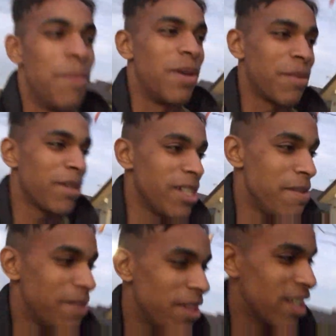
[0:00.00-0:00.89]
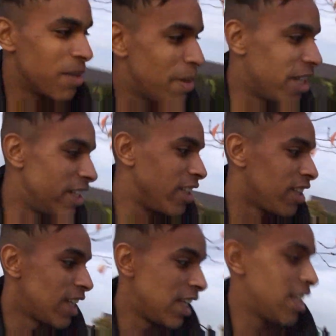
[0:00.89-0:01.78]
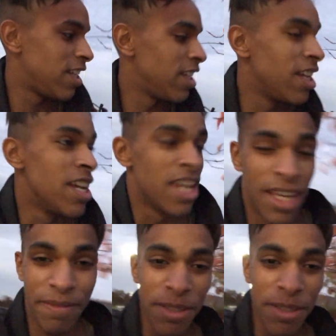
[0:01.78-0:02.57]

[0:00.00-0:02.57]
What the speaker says: But I mean, if you think about it, if